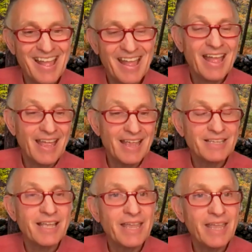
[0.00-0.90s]
as
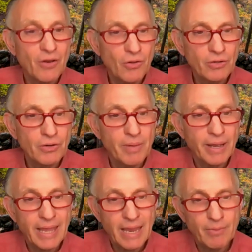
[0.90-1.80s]
I get older, my
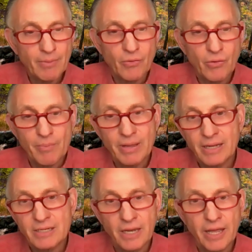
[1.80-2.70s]
camera equipment
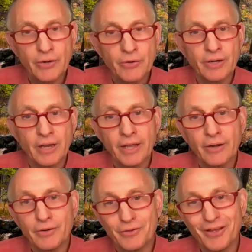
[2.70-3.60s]
gets lighter and
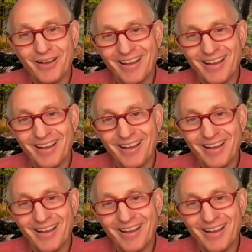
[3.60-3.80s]
lighter. So,